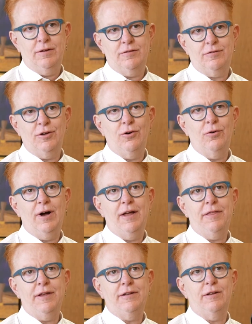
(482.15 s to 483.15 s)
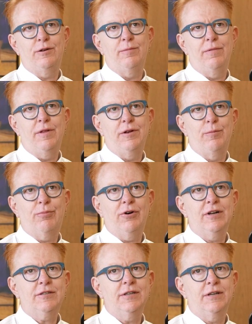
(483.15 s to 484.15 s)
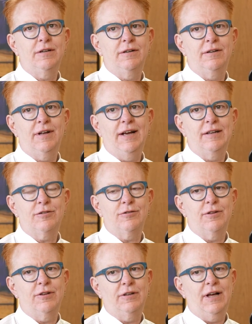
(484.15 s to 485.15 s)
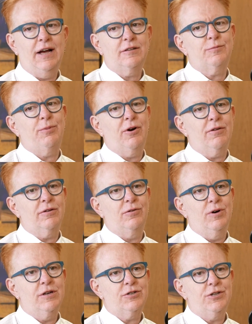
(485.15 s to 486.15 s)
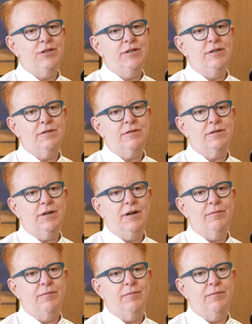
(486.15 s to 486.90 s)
So I think the depressing answer to the last part of the question is